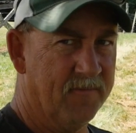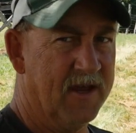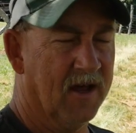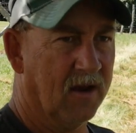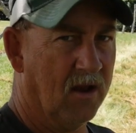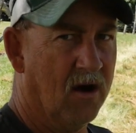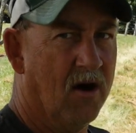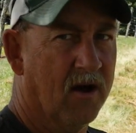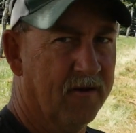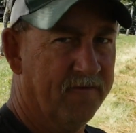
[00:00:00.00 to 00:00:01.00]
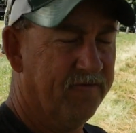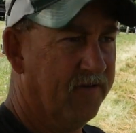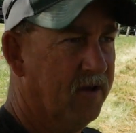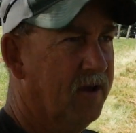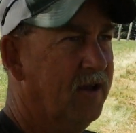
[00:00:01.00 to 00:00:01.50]
me a lot
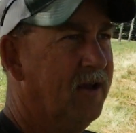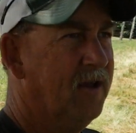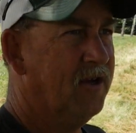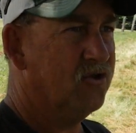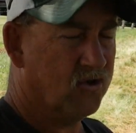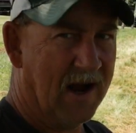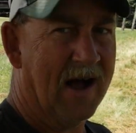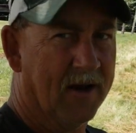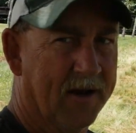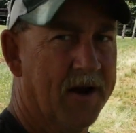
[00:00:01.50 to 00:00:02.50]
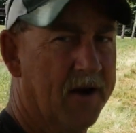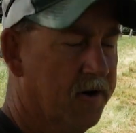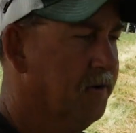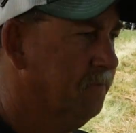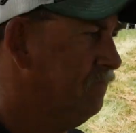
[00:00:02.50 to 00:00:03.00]
of trial and error.